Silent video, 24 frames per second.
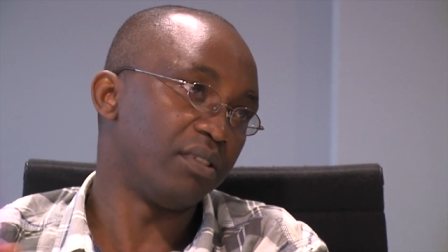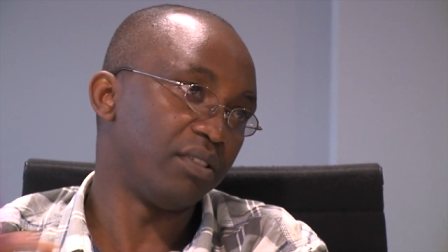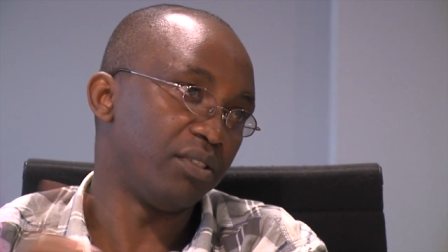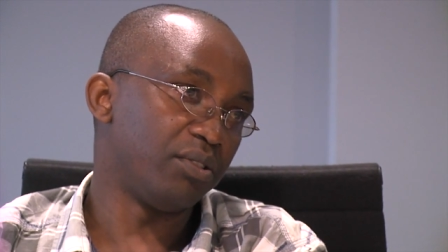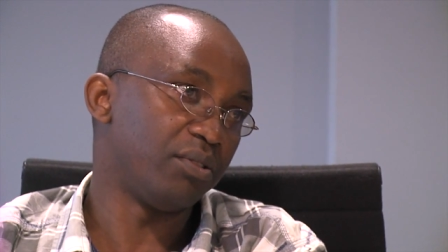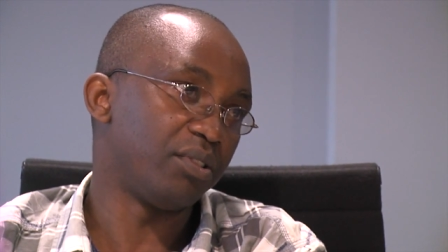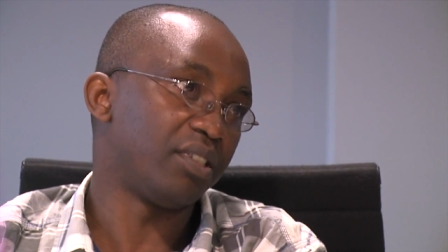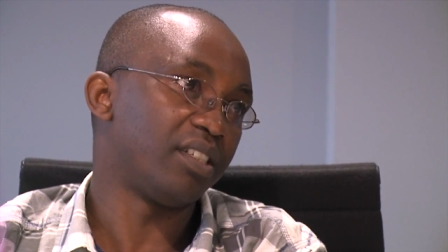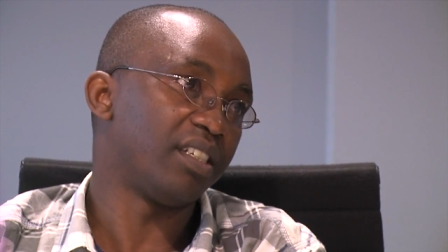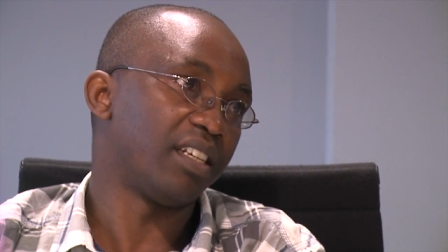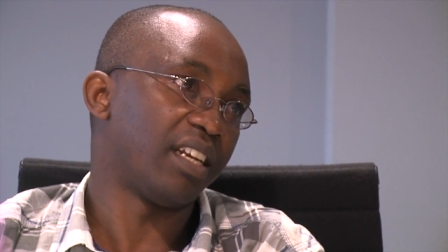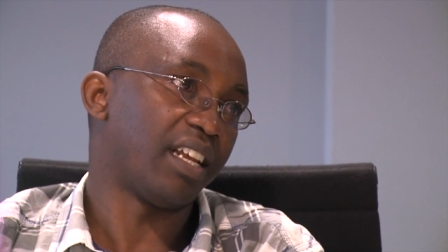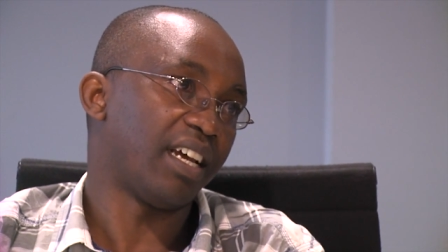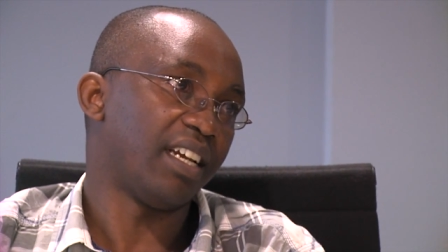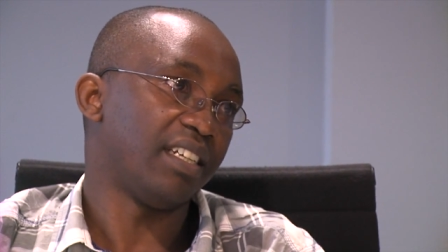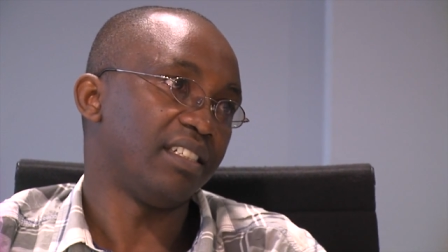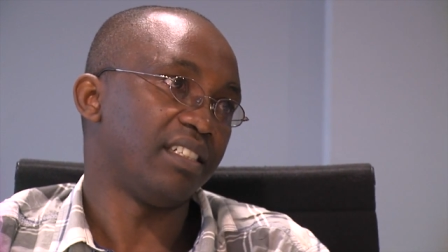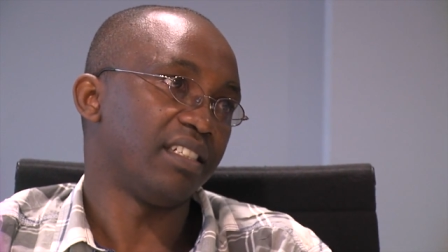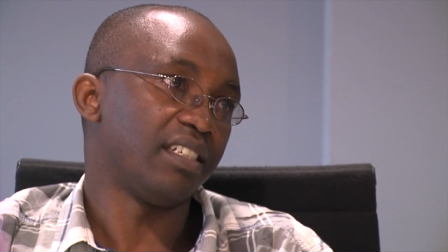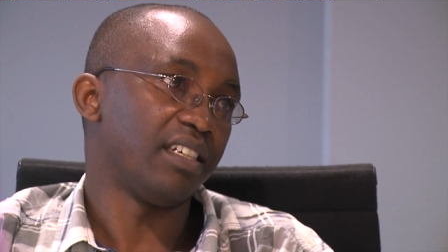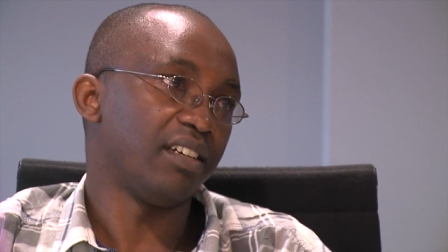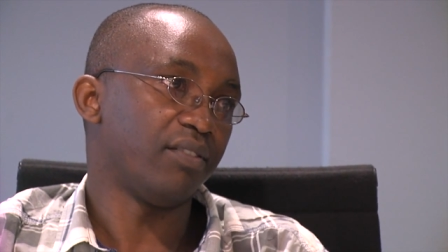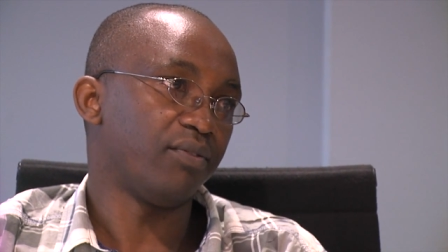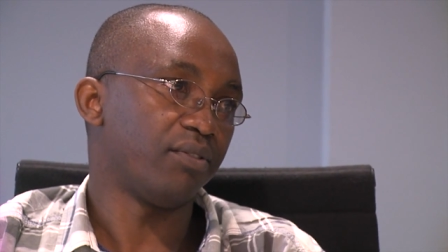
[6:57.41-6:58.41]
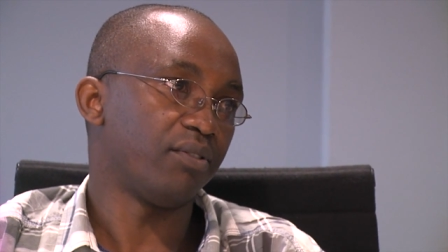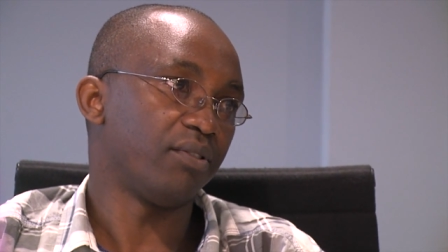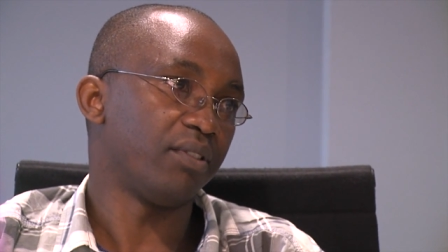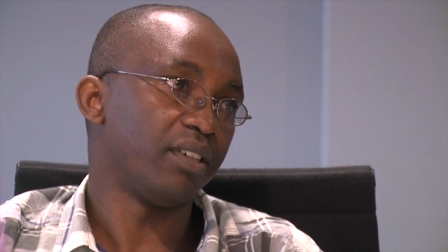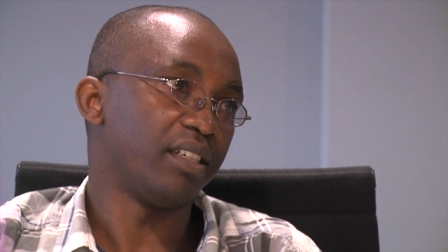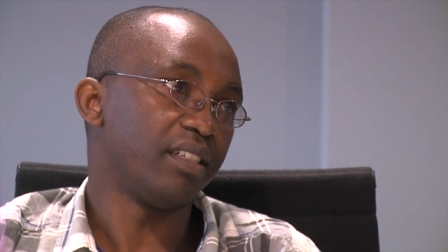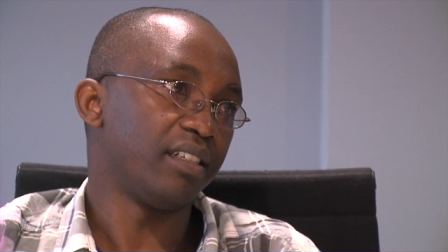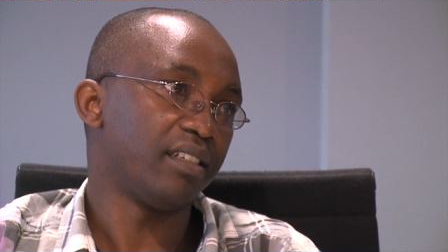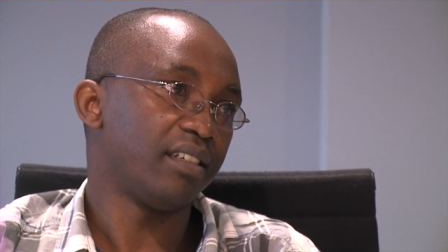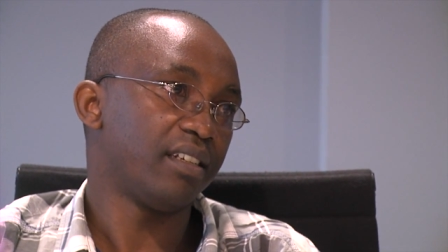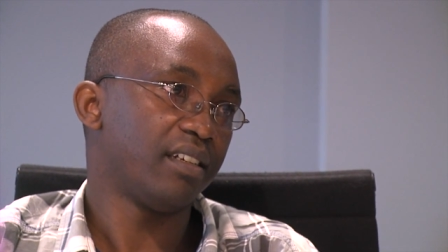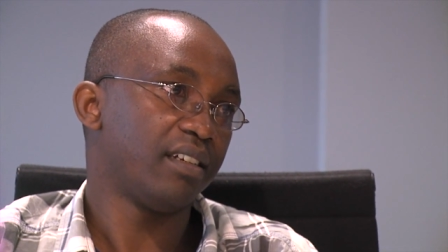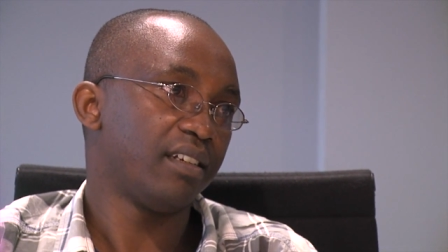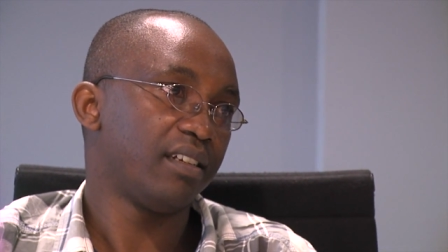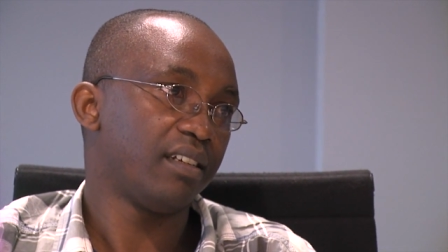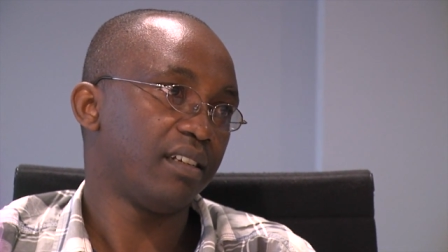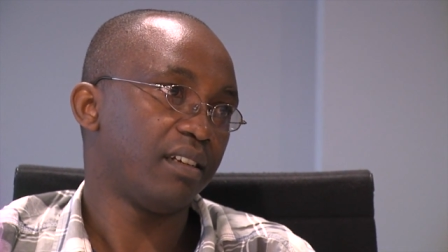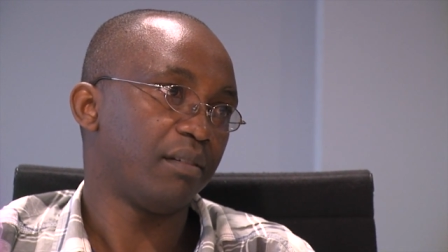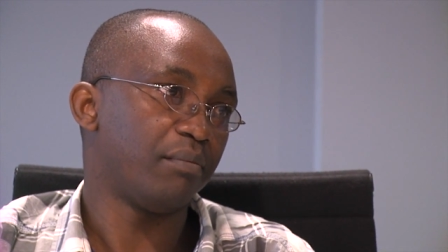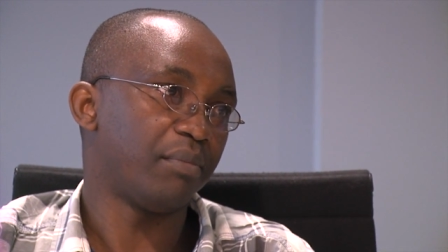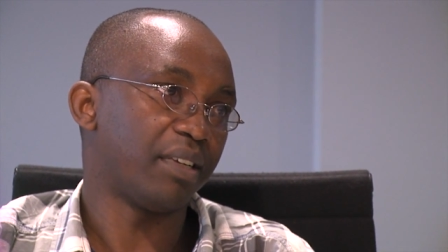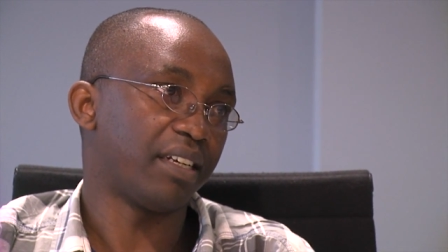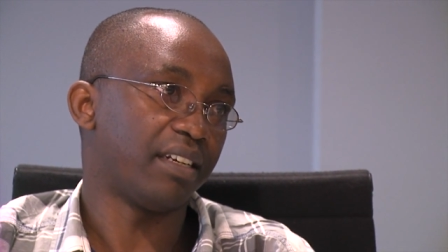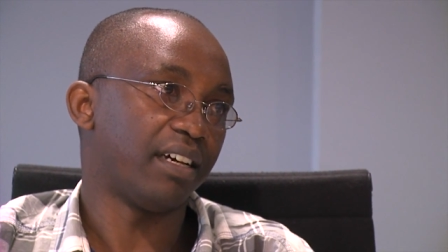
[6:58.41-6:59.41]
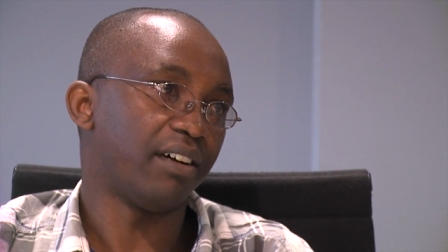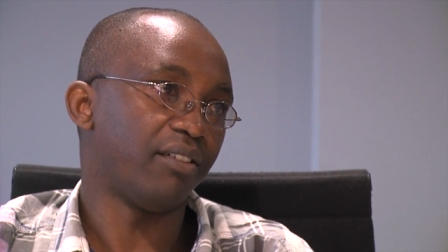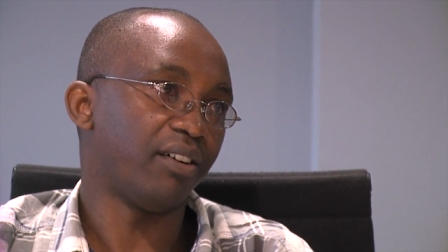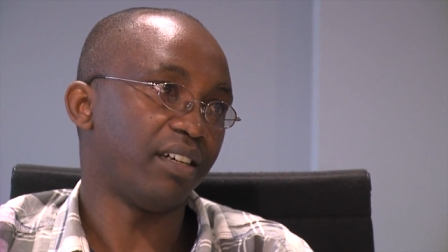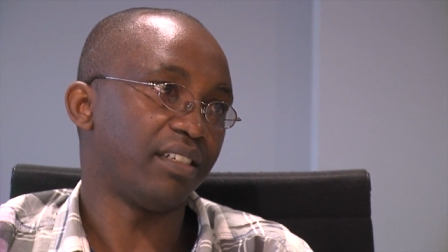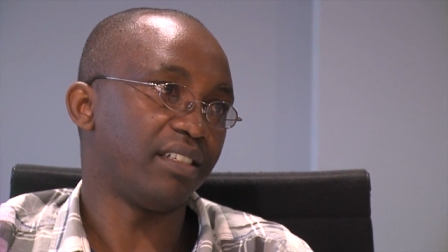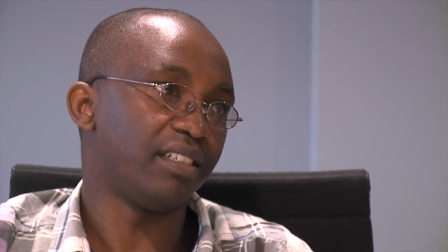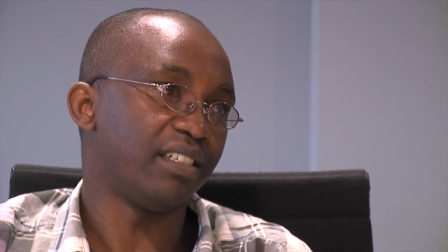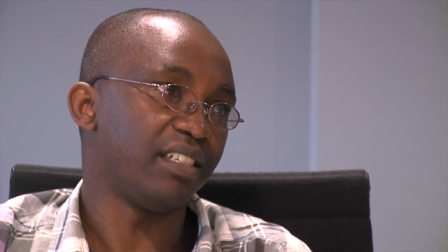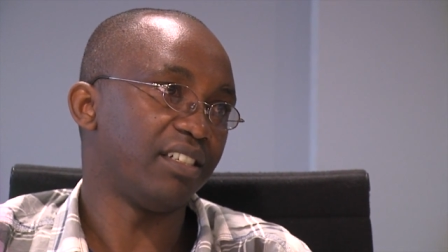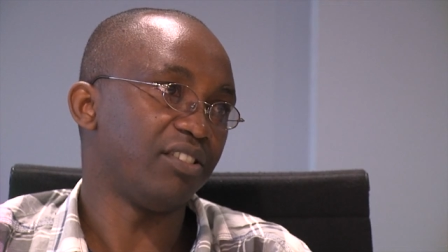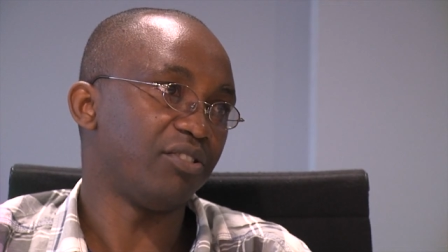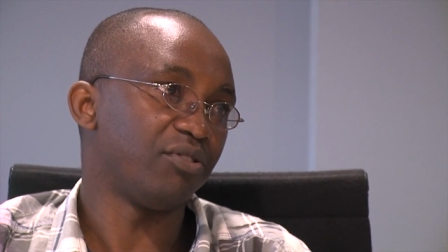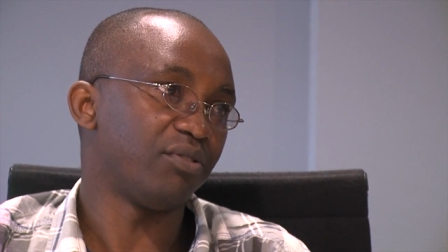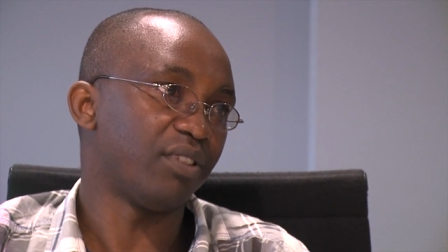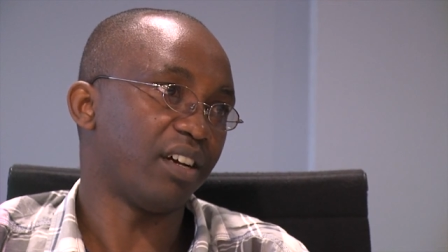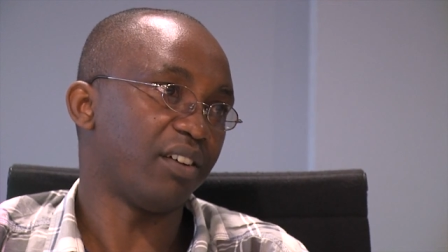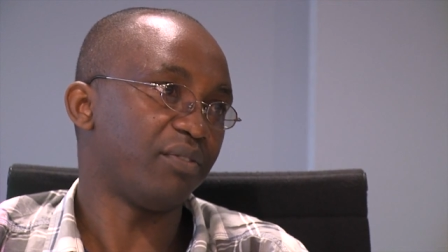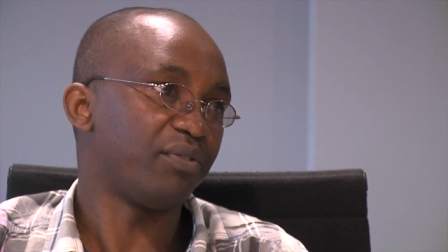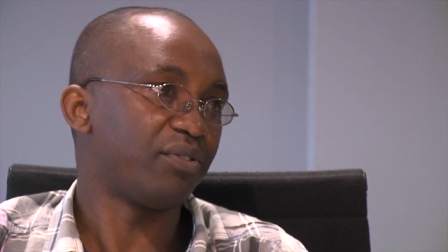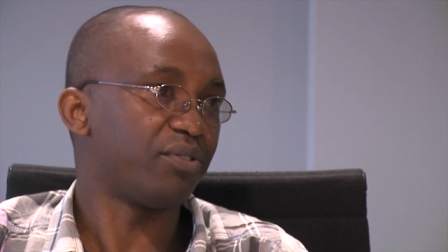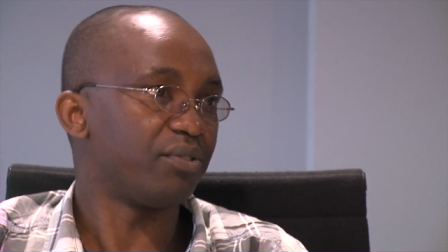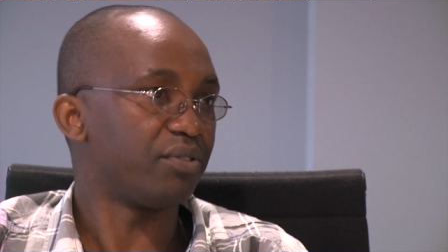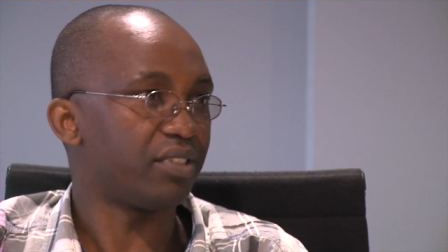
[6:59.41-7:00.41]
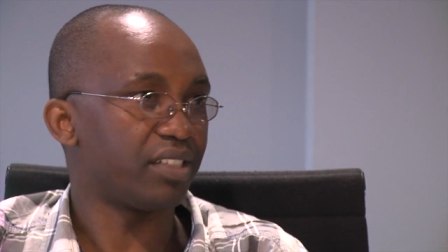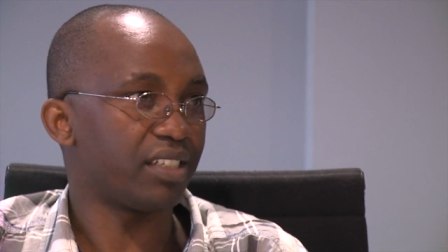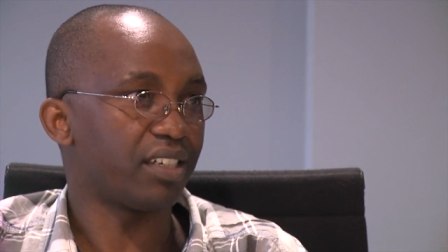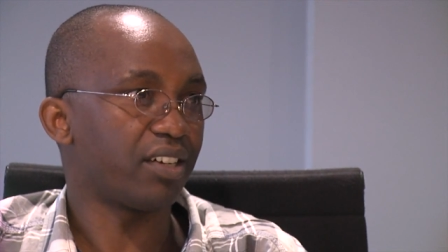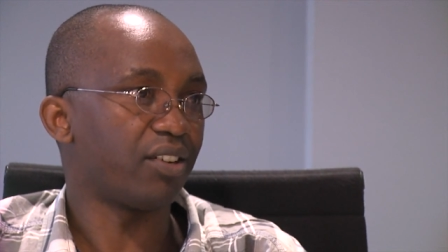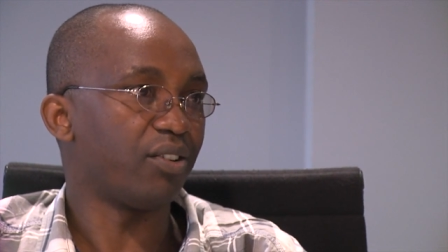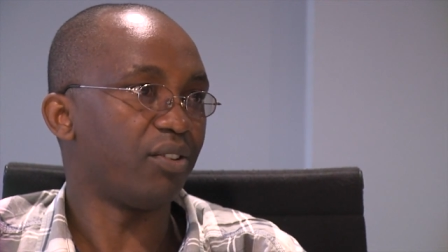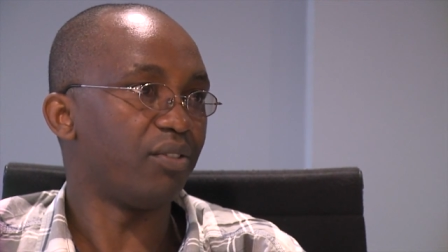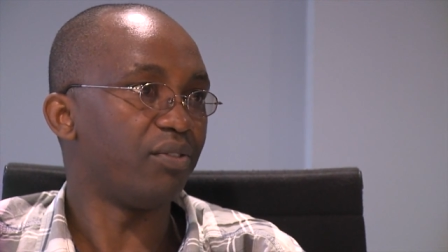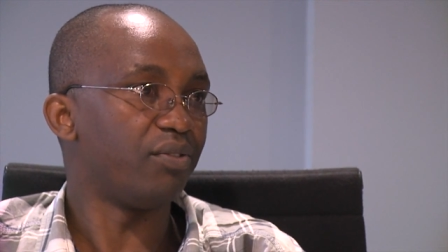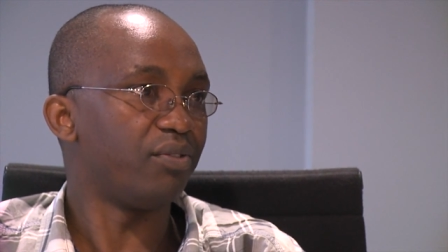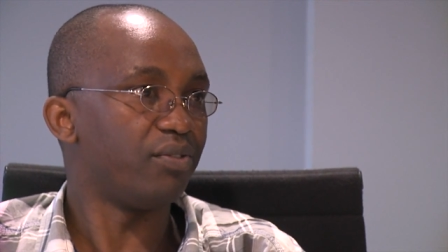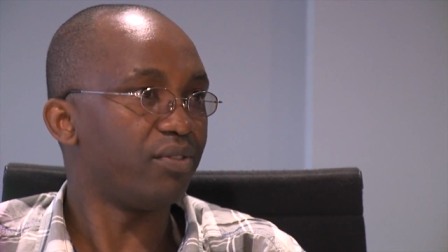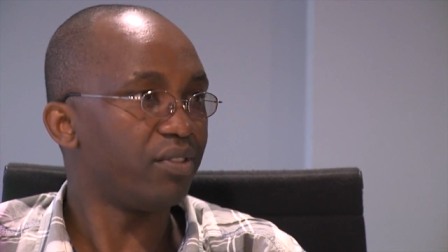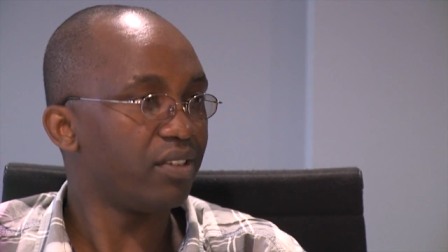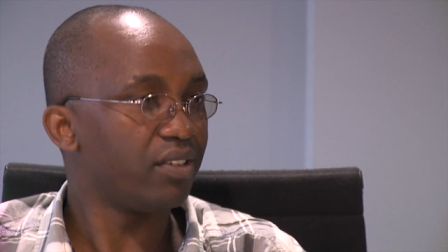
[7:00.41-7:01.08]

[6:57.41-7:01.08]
utilize the effluent. But nowadays you have to think of